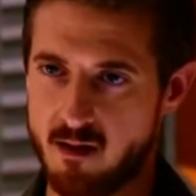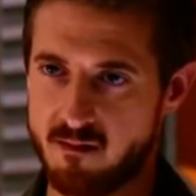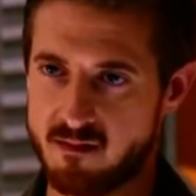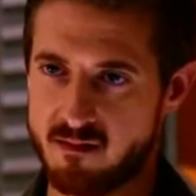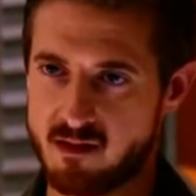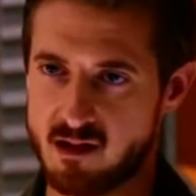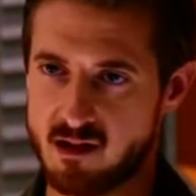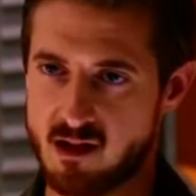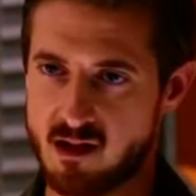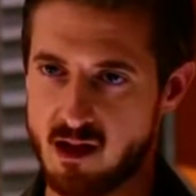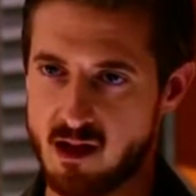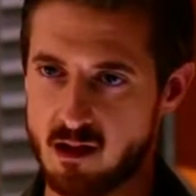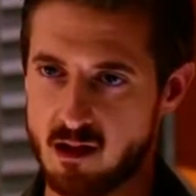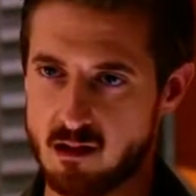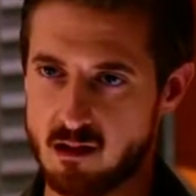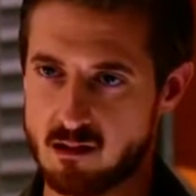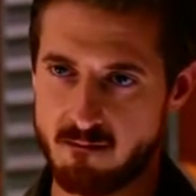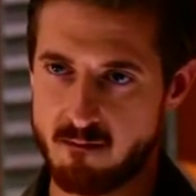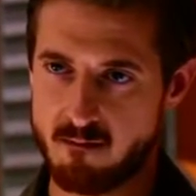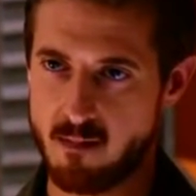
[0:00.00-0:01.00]
of
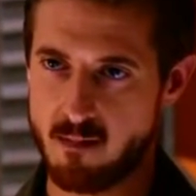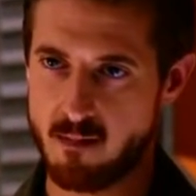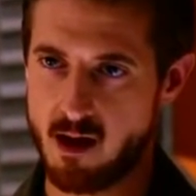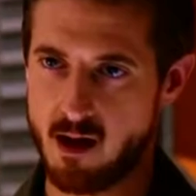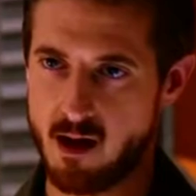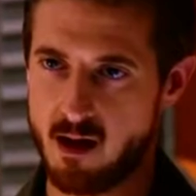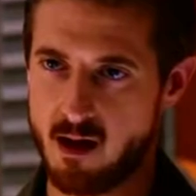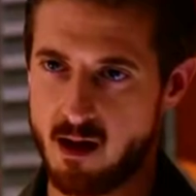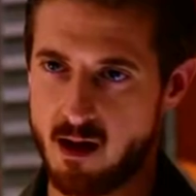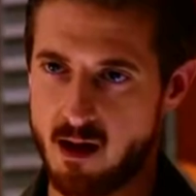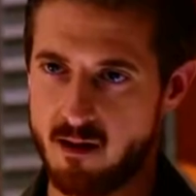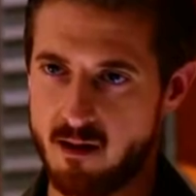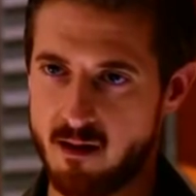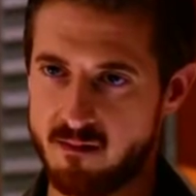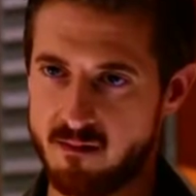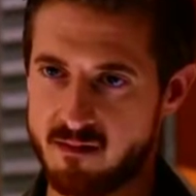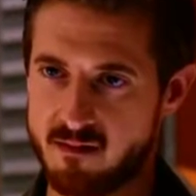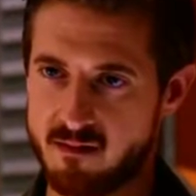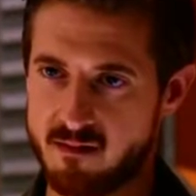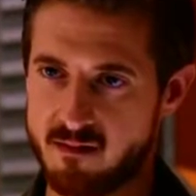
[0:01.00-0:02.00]
Steel,
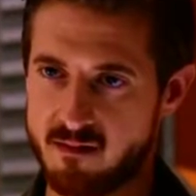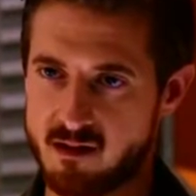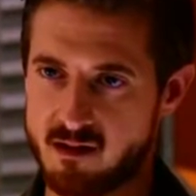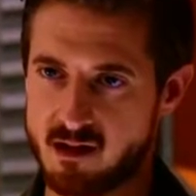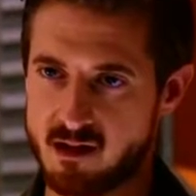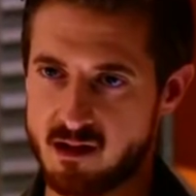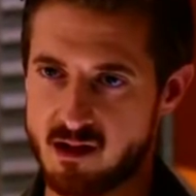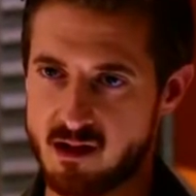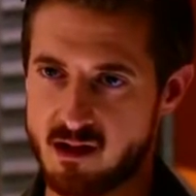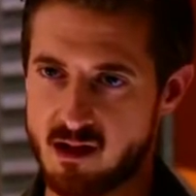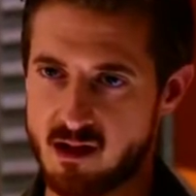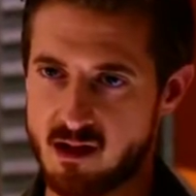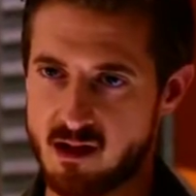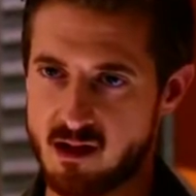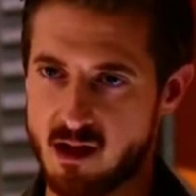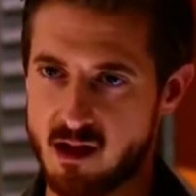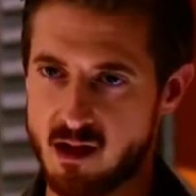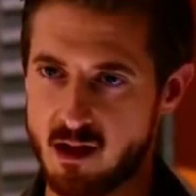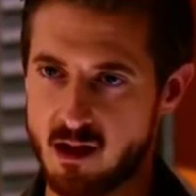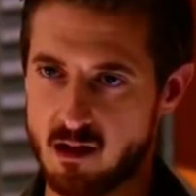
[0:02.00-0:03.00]
Men of
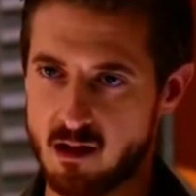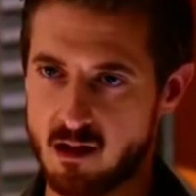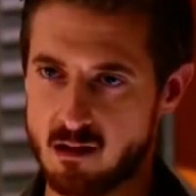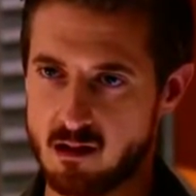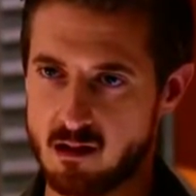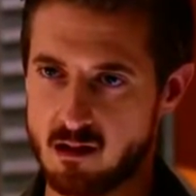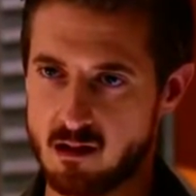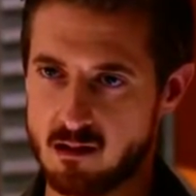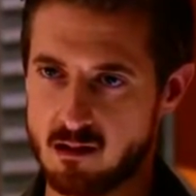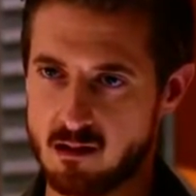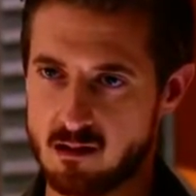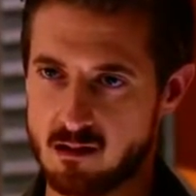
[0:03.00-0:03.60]
Steel.